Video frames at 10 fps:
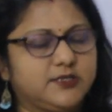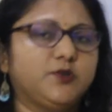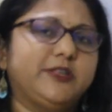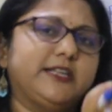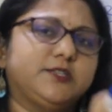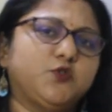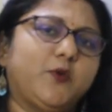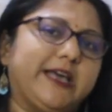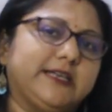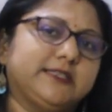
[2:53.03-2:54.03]
So there is no
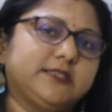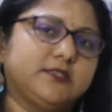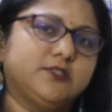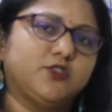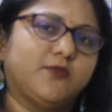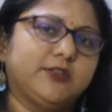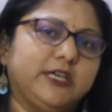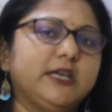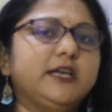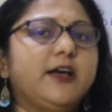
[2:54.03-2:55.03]
existence of the